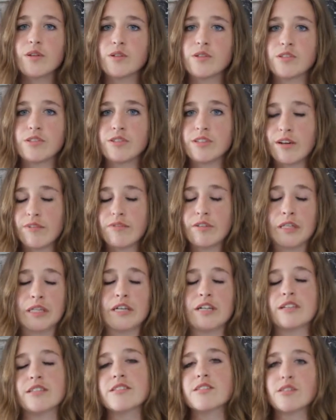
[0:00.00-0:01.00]
those are definitely
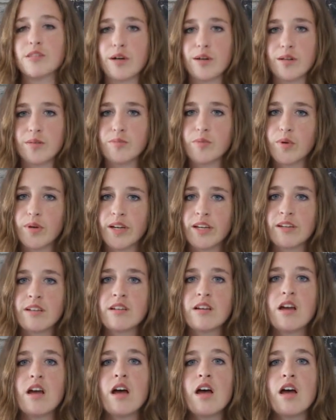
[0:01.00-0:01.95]
a good starting point.